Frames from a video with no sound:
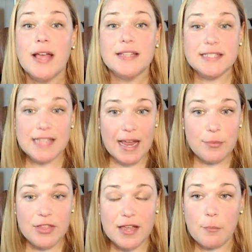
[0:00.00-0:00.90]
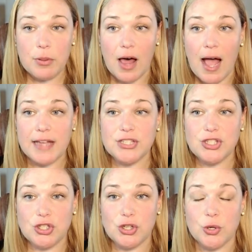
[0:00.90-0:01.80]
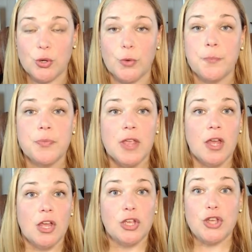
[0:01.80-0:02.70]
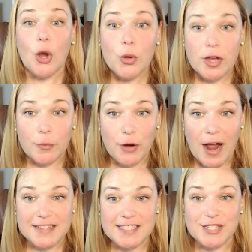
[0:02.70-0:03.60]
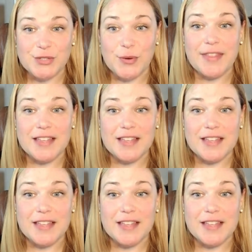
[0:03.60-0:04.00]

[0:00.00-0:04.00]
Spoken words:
Same thing applies to yoga practice, right?